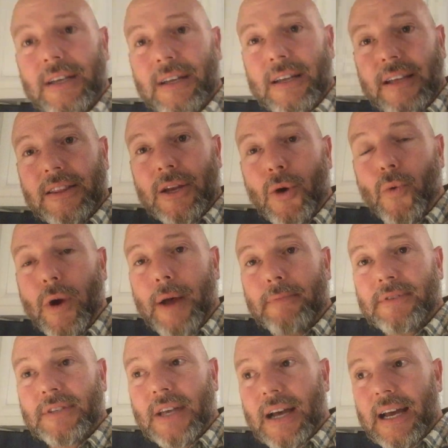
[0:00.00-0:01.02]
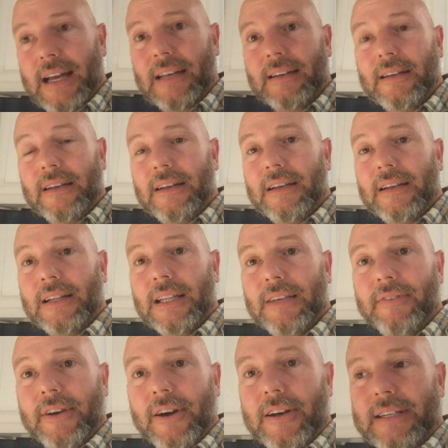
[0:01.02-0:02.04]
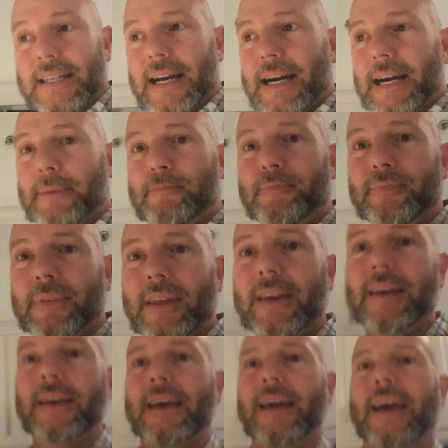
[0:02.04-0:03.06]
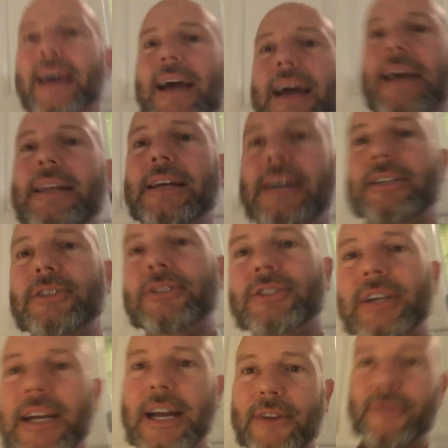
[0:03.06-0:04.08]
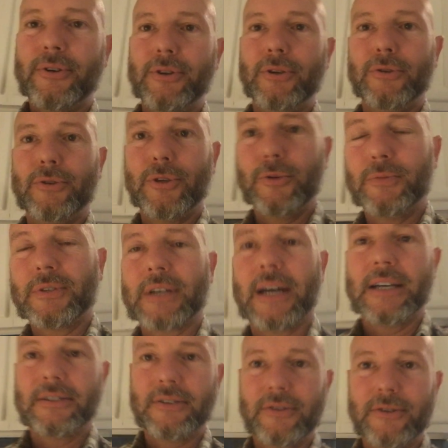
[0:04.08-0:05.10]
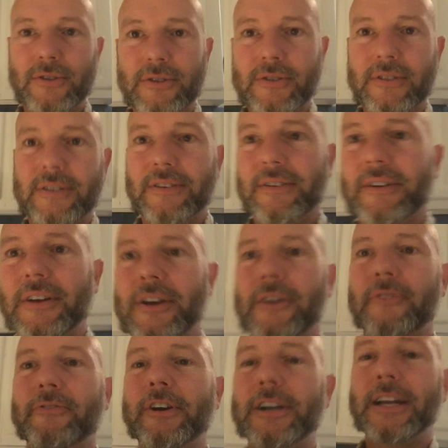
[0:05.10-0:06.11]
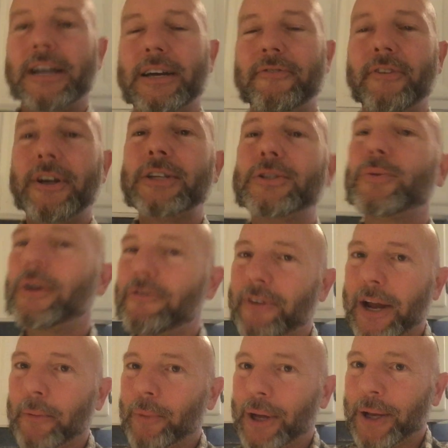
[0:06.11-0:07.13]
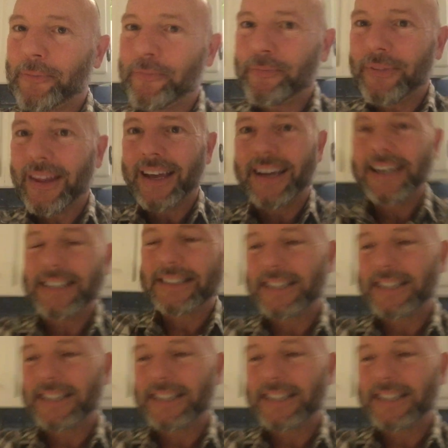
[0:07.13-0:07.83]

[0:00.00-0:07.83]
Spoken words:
at their website, Living on a Dime, and just check out their YouTube site. So they're just a very sweet family, it